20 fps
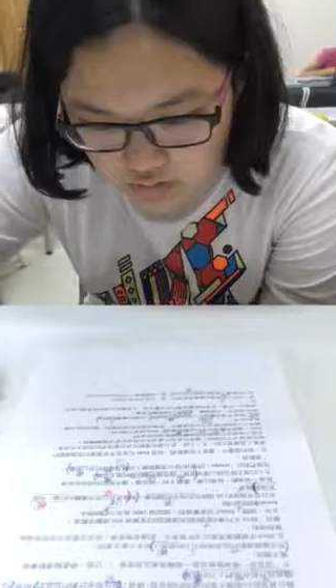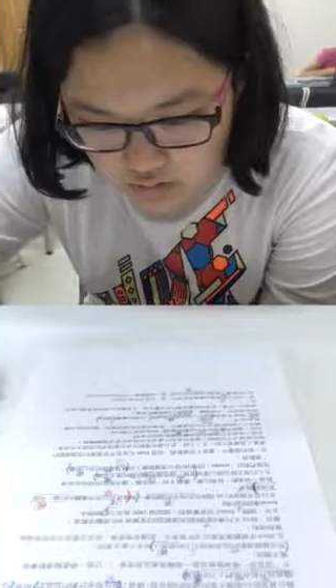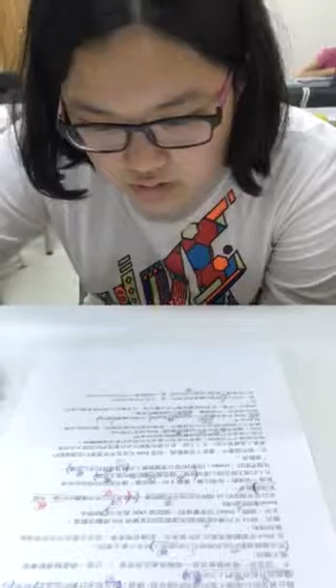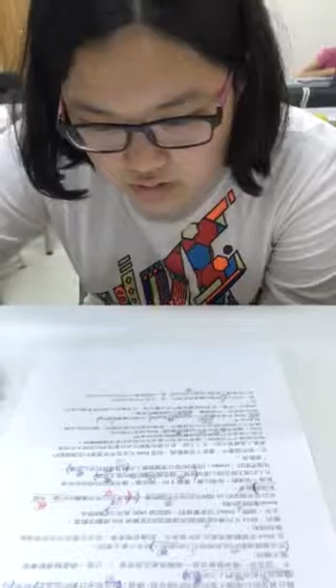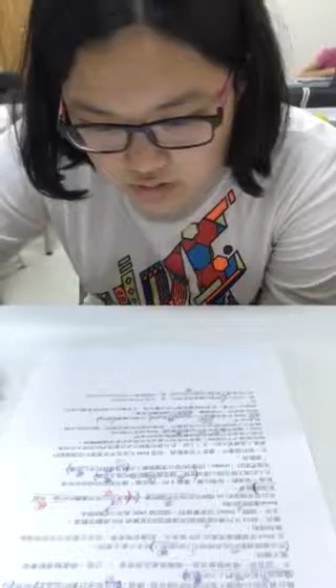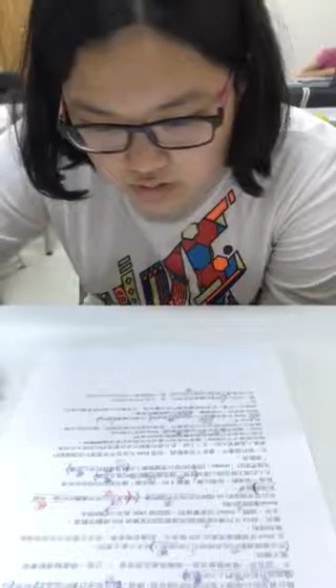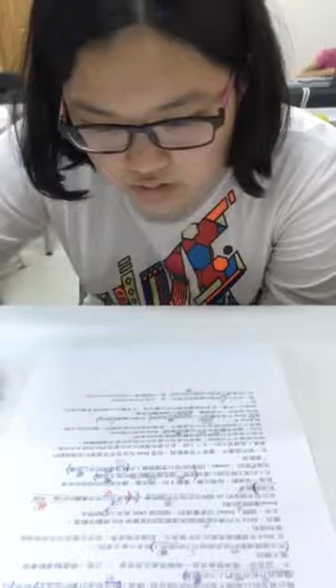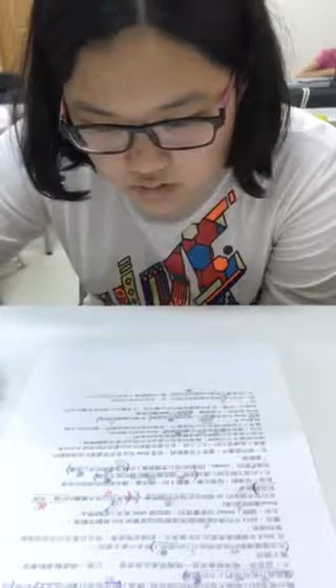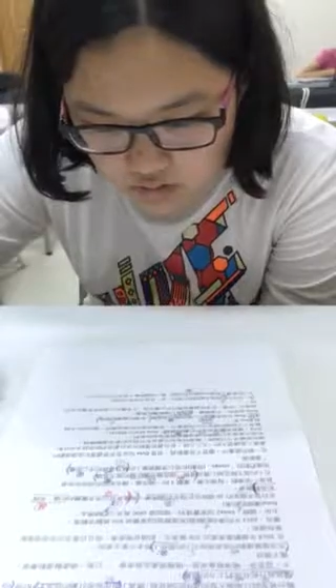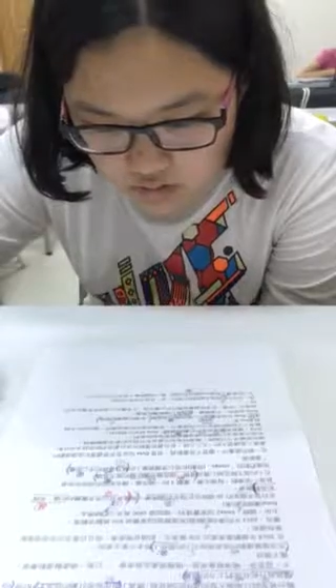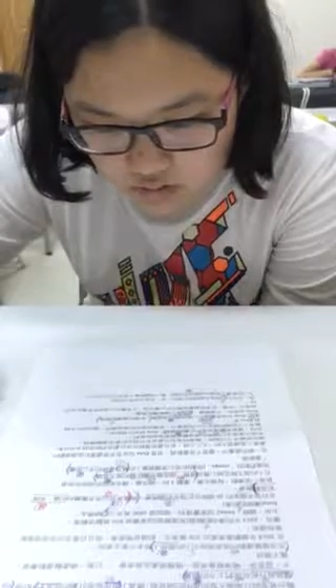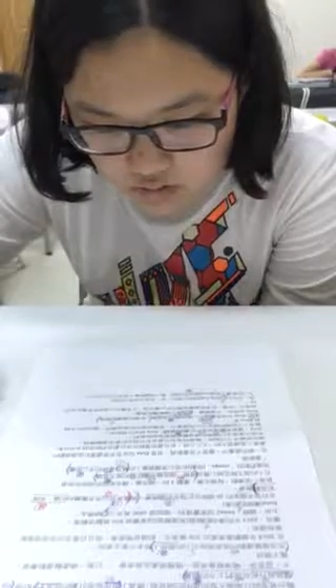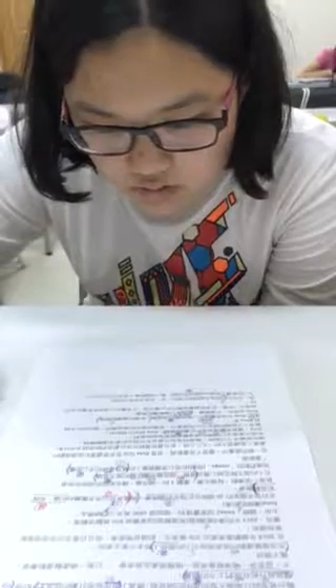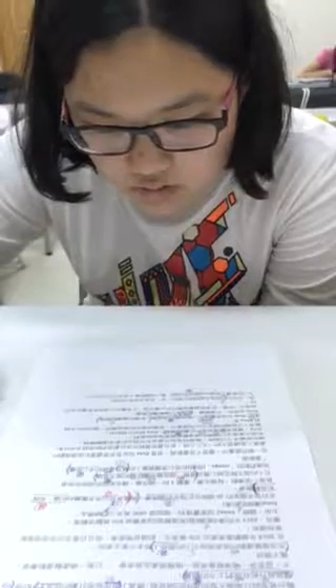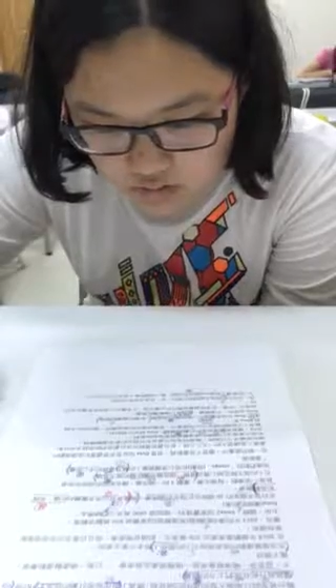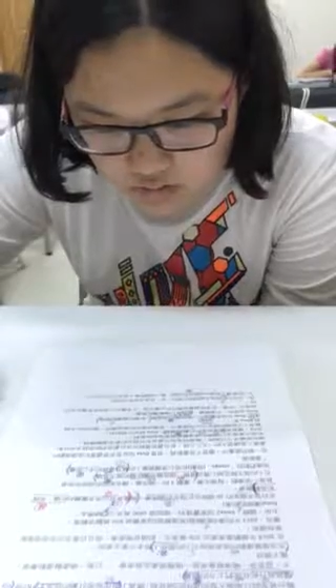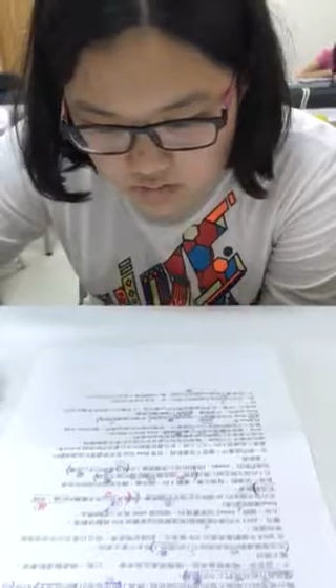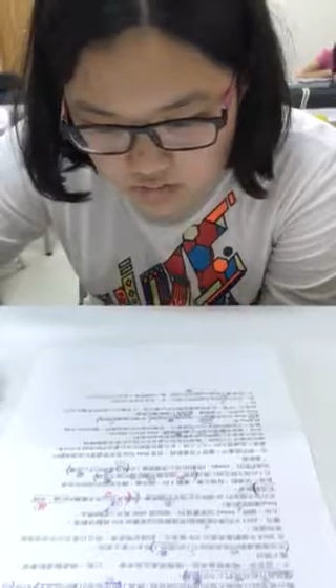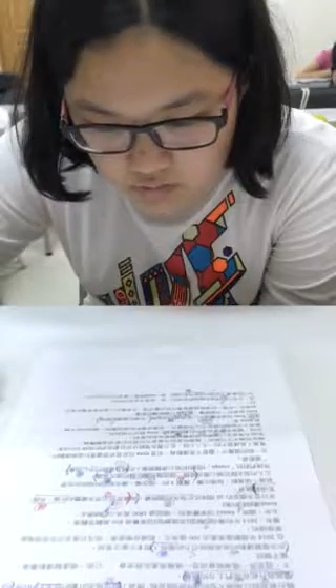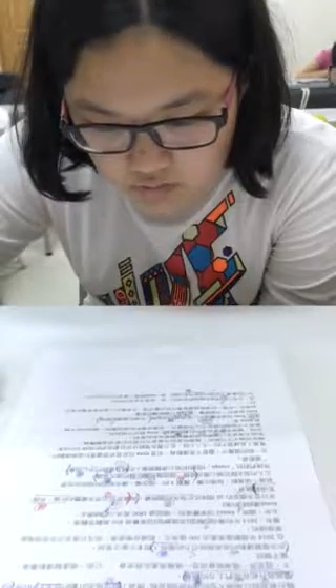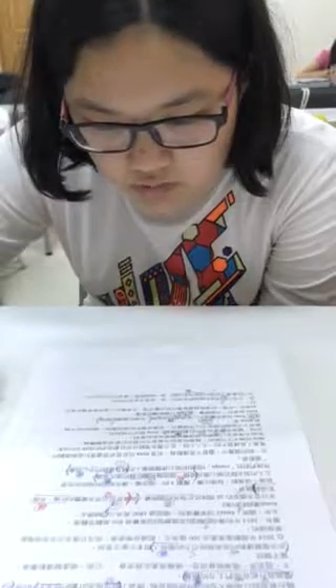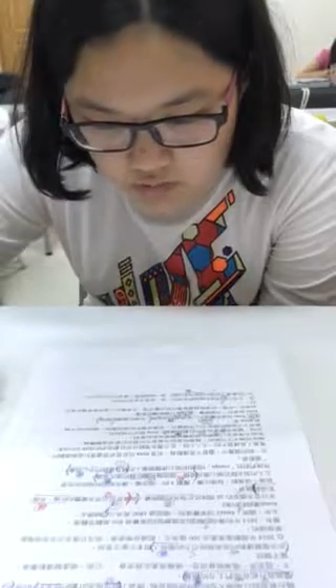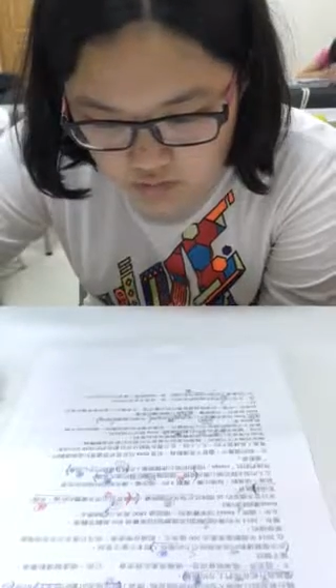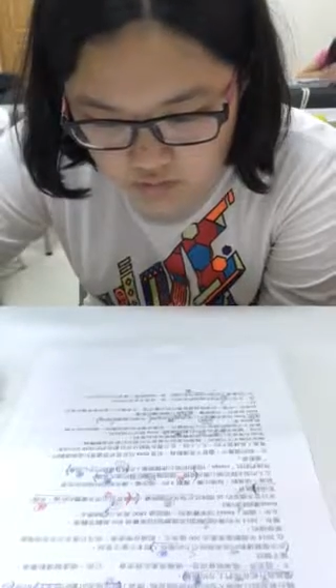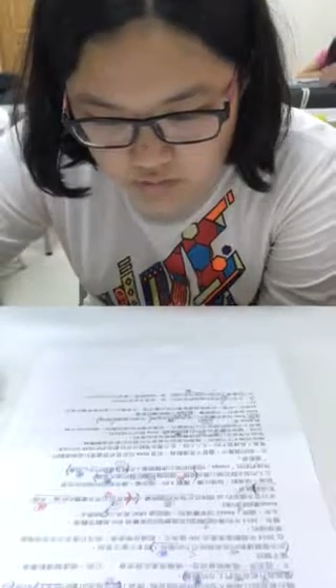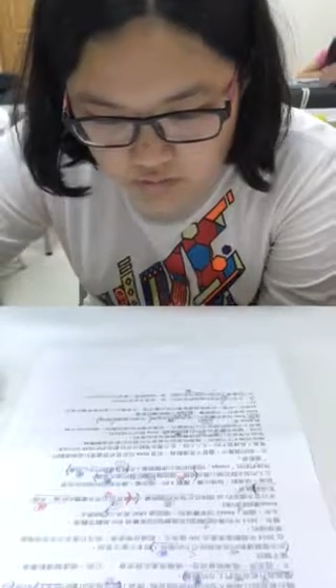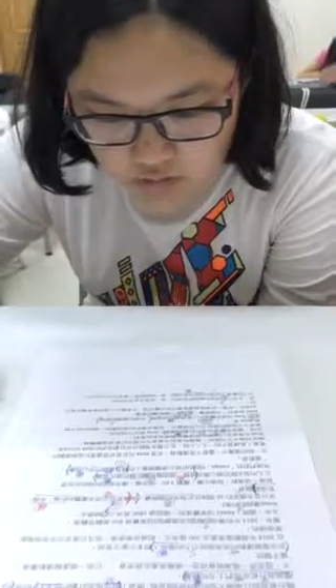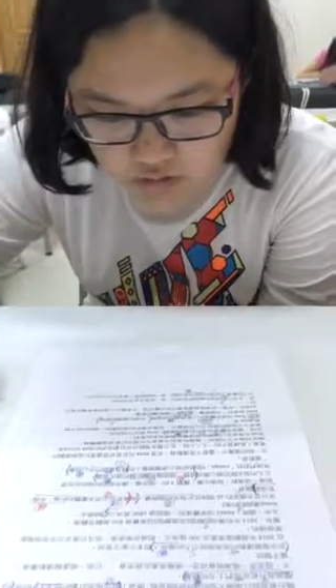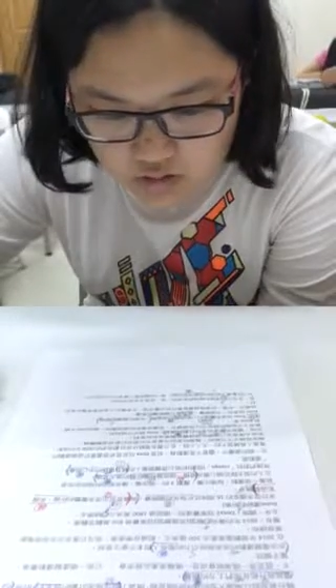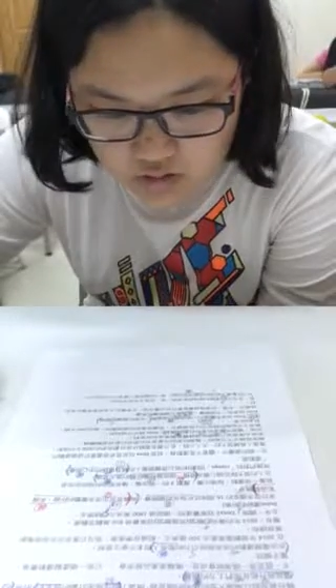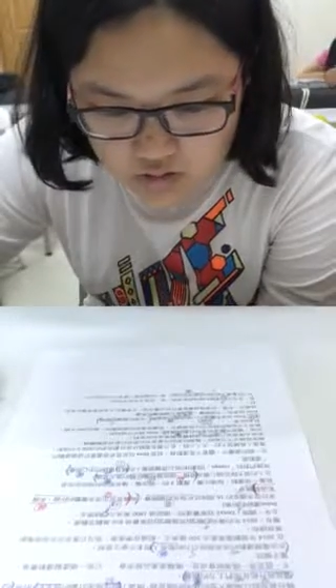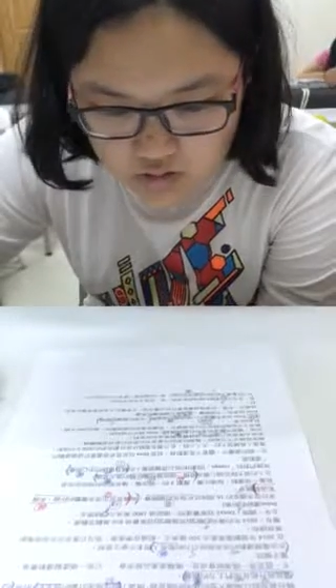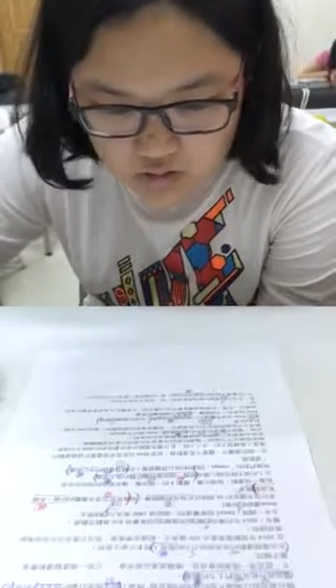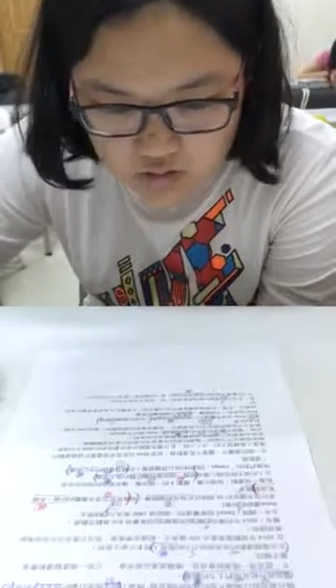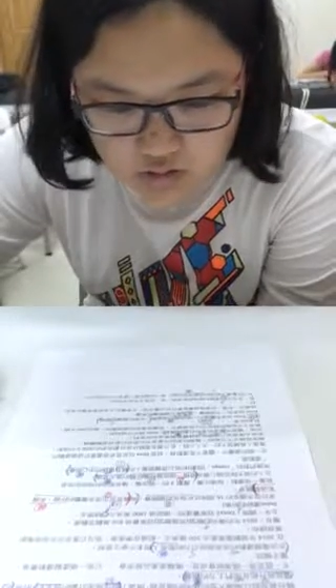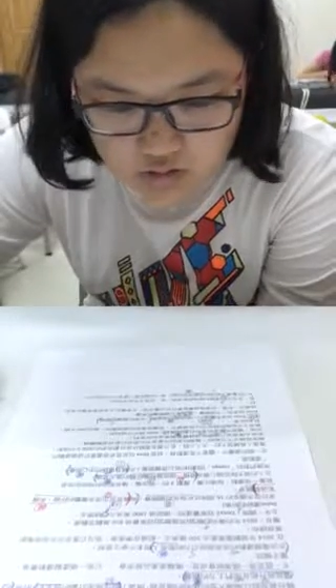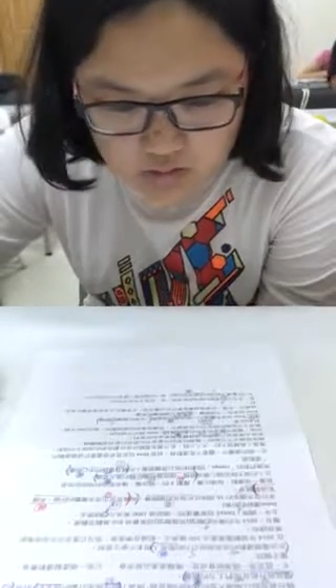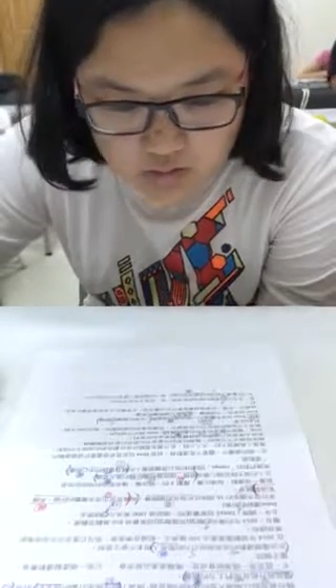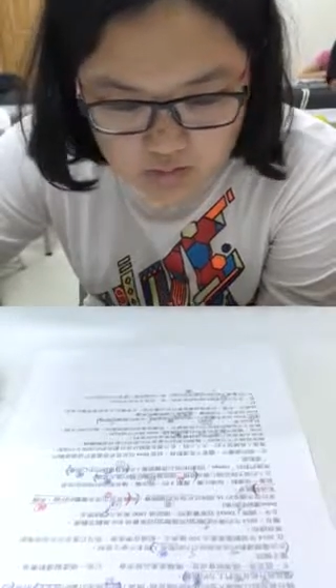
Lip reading: with teammates.